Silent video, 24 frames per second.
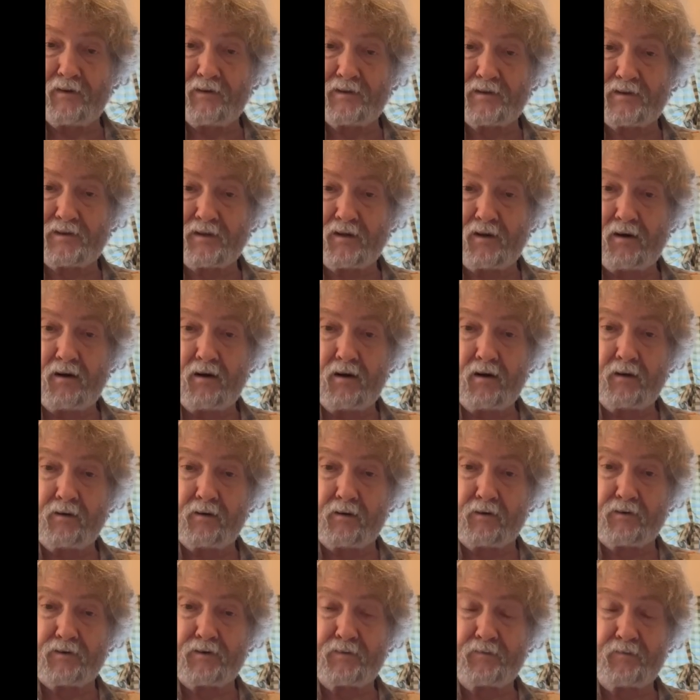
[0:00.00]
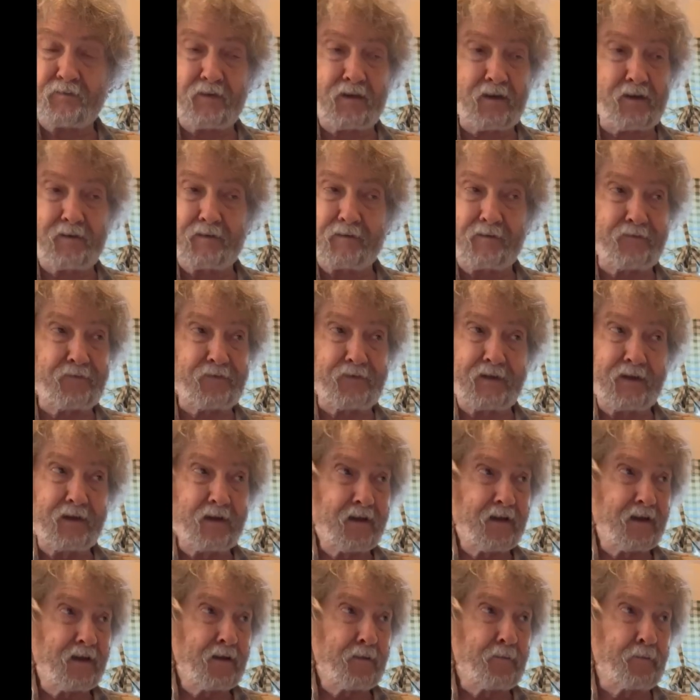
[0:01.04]
song. There's,
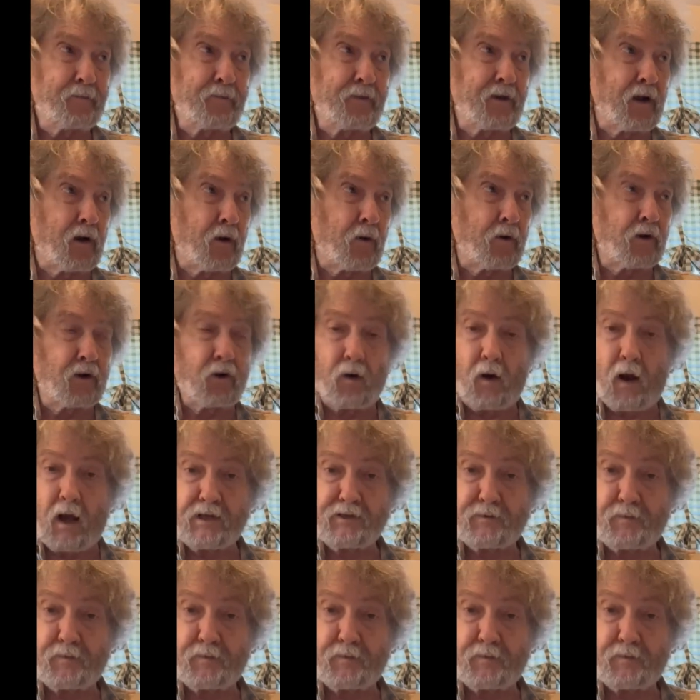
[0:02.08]
garage